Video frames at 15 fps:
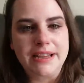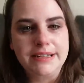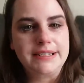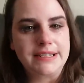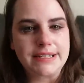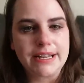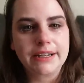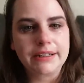he's
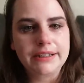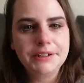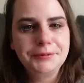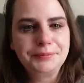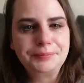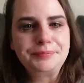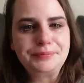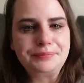sick.
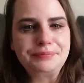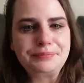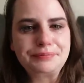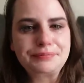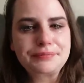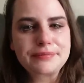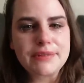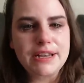
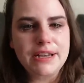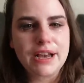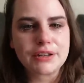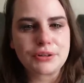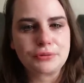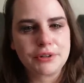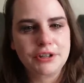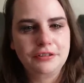He has
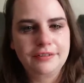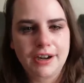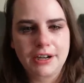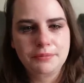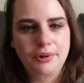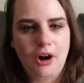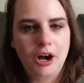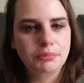a real
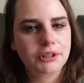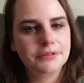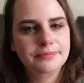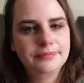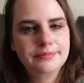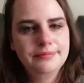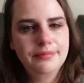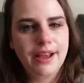fucking
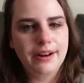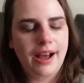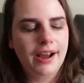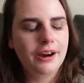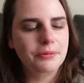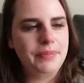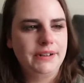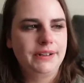problem, and I
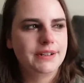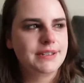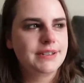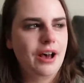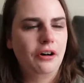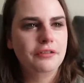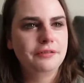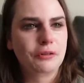hope he gets
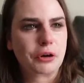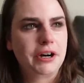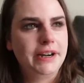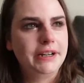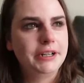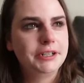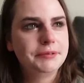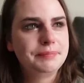help for
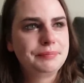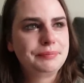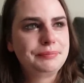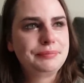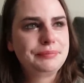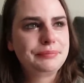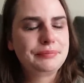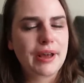it.
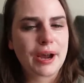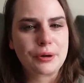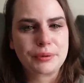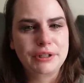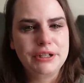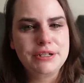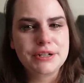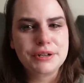I
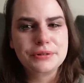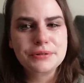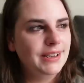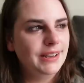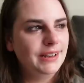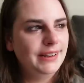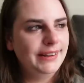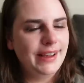really do.
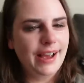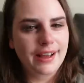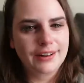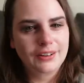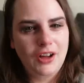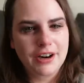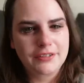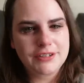He, he had a
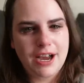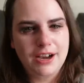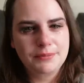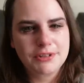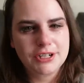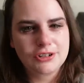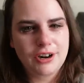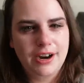lot of
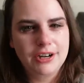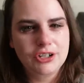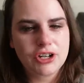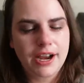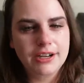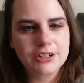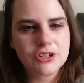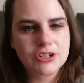time to try and
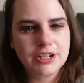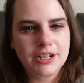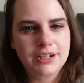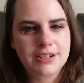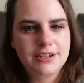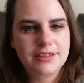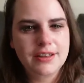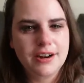change, to get
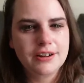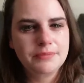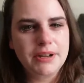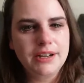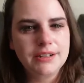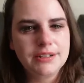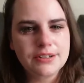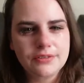into
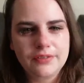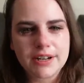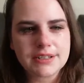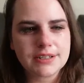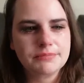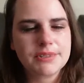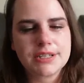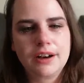therapy, to fix
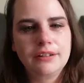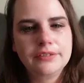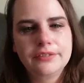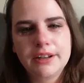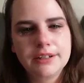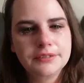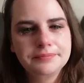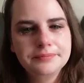himself,
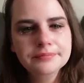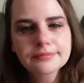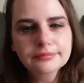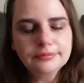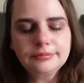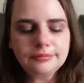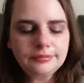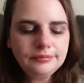and
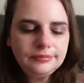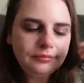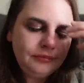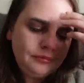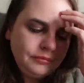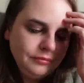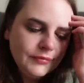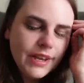
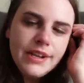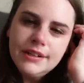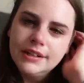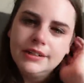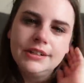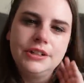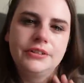he didn't